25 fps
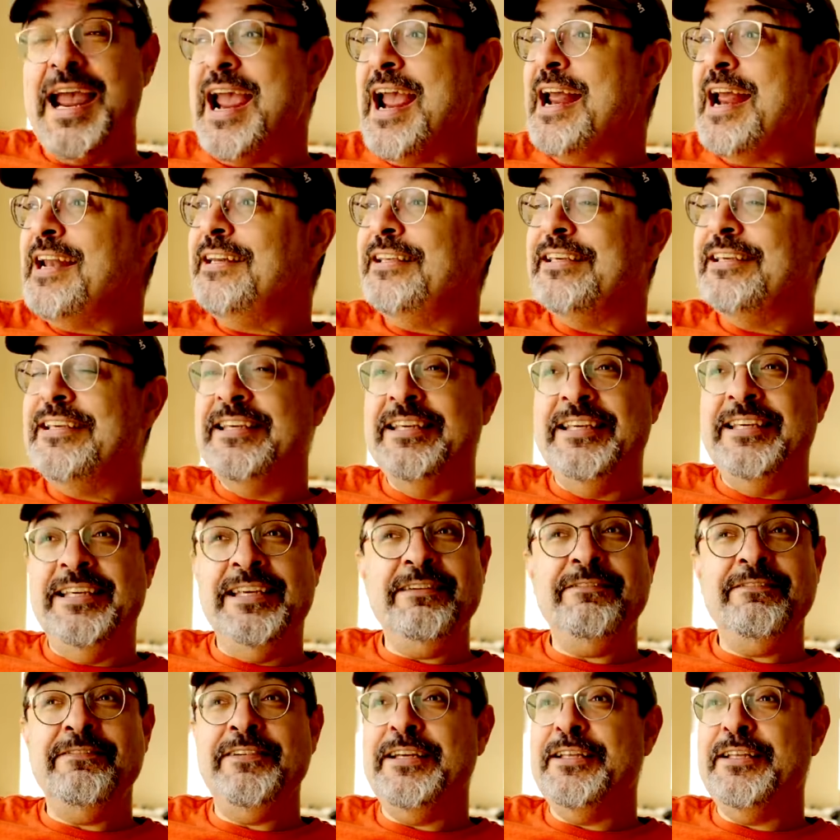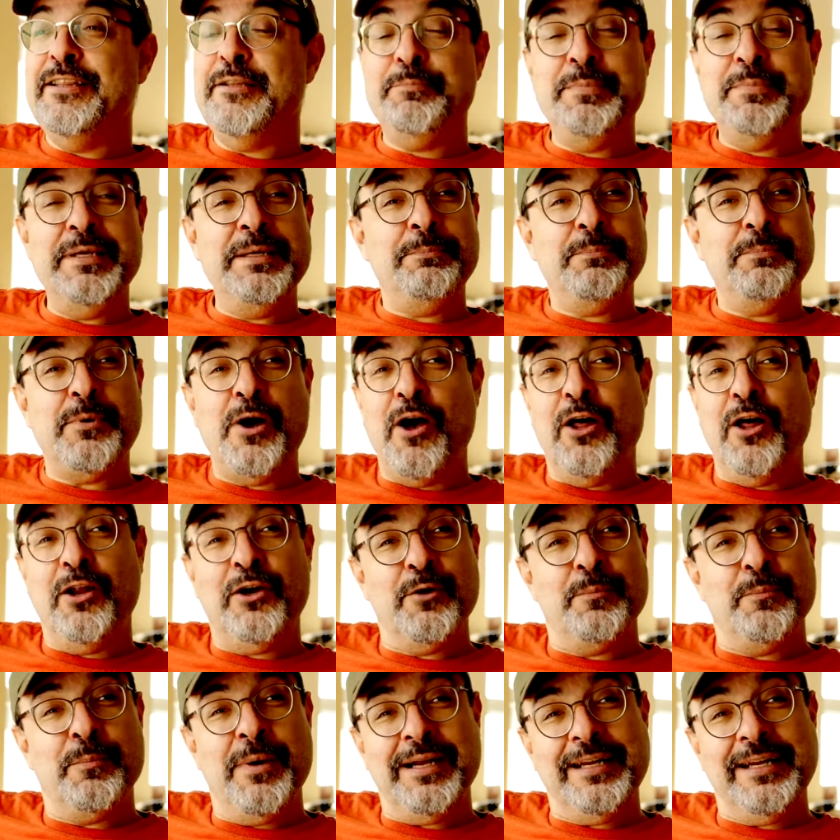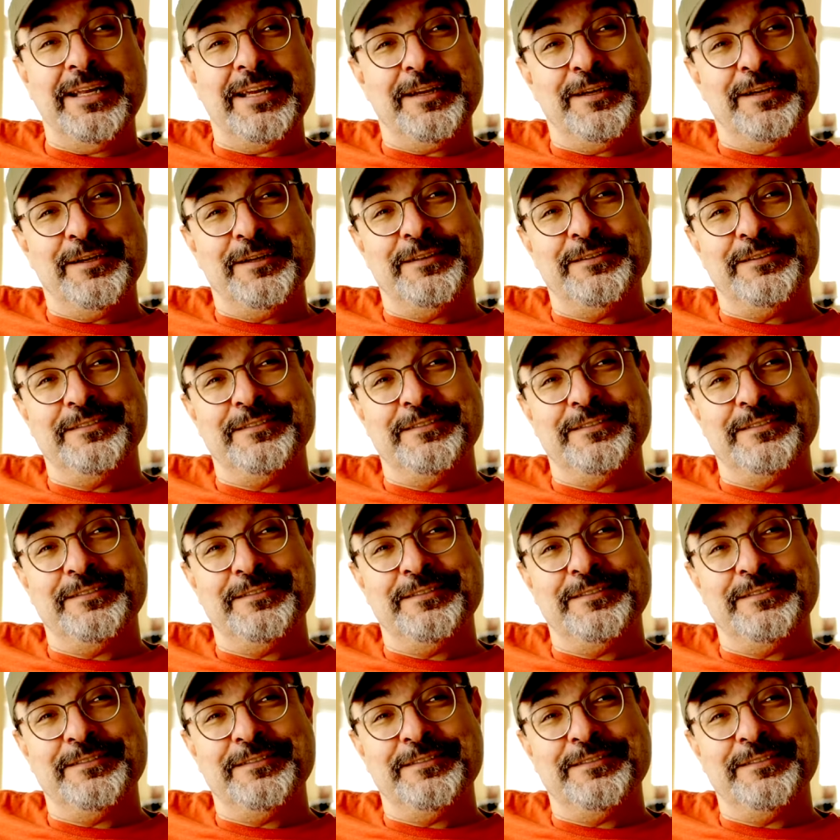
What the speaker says: and giving the pimp all her money.